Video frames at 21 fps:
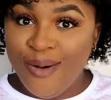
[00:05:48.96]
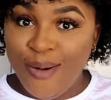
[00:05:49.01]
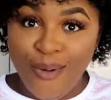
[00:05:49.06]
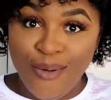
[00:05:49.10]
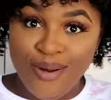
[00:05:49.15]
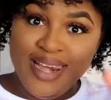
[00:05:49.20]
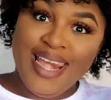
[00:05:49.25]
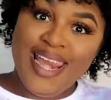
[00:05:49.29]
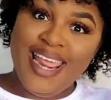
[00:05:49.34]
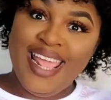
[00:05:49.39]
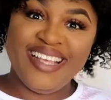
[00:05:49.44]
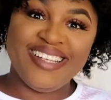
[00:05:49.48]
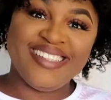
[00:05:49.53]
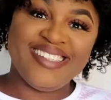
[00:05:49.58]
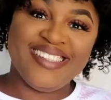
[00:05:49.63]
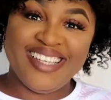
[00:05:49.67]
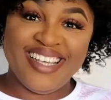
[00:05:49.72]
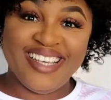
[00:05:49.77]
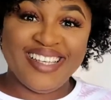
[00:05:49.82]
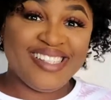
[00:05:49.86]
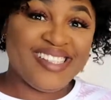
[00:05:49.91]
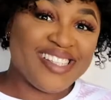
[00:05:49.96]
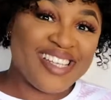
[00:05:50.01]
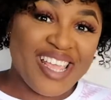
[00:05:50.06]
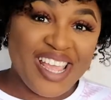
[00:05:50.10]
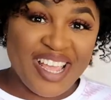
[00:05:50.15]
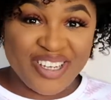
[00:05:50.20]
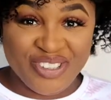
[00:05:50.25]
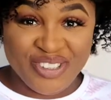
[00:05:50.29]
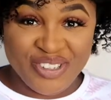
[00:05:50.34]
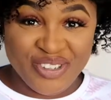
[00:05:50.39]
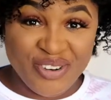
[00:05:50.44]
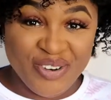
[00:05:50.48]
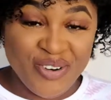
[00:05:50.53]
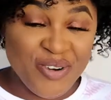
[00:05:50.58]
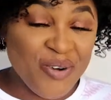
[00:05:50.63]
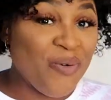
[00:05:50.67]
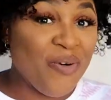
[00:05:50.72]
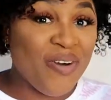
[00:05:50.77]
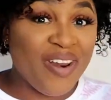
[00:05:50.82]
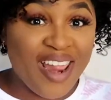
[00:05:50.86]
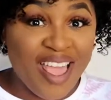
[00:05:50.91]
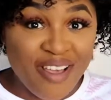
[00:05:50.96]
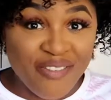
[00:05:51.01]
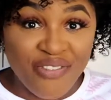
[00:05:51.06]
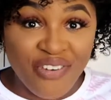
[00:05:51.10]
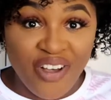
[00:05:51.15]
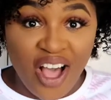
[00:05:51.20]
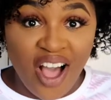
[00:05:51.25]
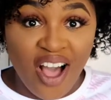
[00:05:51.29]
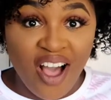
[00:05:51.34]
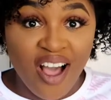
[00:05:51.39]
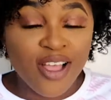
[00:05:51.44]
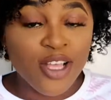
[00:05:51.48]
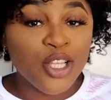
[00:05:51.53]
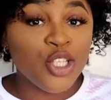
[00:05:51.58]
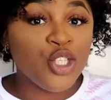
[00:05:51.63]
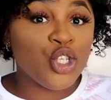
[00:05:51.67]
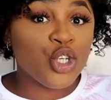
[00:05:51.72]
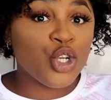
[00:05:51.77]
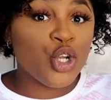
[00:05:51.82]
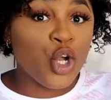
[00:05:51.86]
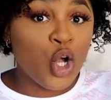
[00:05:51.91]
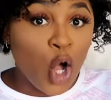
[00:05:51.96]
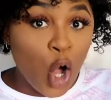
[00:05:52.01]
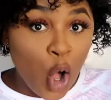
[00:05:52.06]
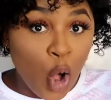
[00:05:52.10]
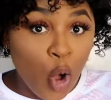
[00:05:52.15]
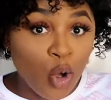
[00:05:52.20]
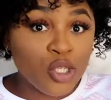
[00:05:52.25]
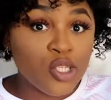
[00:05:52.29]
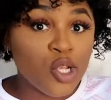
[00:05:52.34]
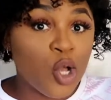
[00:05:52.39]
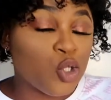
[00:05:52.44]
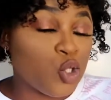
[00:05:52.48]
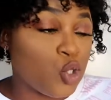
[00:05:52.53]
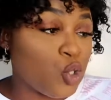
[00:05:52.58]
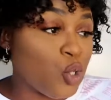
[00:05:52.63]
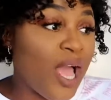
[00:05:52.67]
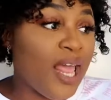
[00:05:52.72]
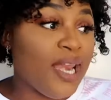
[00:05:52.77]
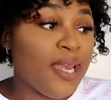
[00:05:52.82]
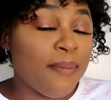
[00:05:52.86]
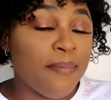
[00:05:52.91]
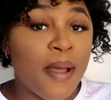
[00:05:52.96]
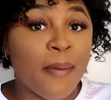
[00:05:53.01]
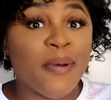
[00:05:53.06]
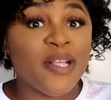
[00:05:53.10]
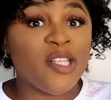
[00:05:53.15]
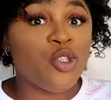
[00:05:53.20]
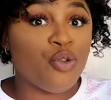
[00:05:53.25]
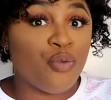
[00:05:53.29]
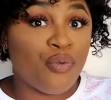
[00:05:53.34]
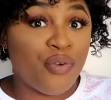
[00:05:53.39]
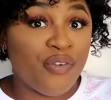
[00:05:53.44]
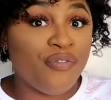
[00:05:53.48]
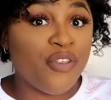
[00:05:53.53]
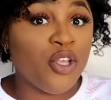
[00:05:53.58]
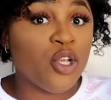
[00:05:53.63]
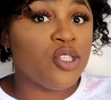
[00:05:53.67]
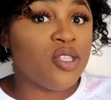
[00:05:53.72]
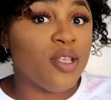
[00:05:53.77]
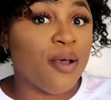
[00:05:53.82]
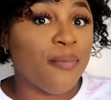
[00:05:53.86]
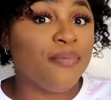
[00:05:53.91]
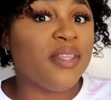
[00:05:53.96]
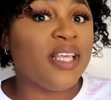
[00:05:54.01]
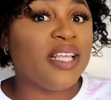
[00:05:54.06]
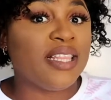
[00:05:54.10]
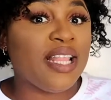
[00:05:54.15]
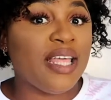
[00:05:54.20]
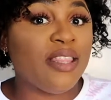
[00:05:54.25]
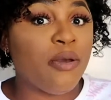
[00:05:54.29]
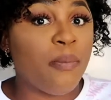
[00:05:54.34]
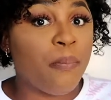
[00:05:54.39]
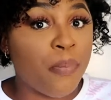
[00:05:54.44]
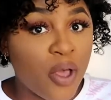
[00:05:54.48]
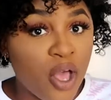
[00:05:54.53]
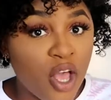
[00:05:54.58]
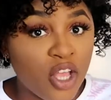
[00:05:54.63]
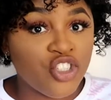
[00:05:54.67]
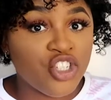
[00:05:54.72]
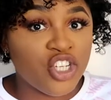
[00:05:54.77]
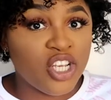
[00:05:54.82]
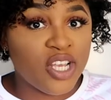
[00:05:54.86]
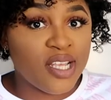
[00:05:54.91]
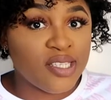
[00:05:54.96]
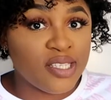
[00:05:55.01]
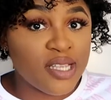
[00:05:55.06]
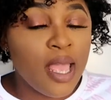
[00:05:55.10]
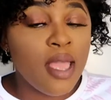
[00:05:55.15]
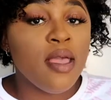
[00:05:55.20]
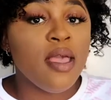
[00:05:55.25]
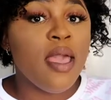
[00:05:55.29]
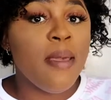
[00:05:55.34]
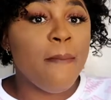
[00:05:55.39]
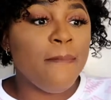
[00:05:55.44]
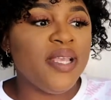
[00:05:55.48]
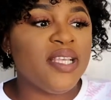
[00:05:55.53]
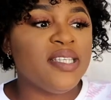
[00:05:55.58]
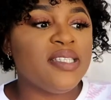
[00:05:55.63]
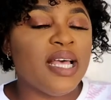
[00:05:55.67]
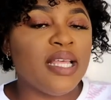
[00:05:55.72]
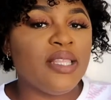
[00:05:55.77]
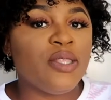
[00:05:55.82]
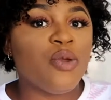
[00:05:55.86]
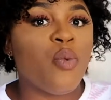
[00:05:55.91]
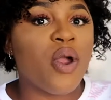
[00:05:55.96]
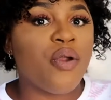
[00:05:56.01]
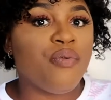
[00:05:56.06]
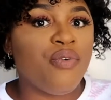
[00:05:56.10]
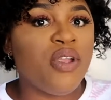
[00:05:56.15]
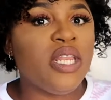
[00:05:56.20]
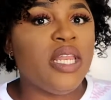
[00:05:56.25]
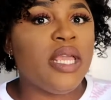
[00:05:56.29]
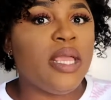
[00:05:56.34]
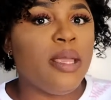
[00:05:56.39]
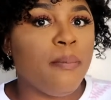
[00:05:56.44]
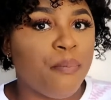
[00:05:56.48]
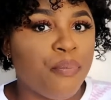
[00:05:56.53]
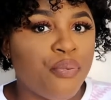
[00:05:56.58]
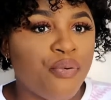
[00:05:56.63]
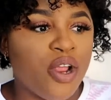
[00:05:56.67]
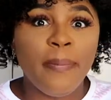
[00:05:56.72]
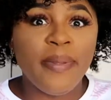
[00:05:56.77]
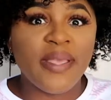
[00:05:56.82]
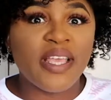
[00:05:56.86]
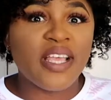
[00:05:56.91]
or lazy schedule or whatever to go to Alibaba to review something that they purchased. It means that they were really impressed,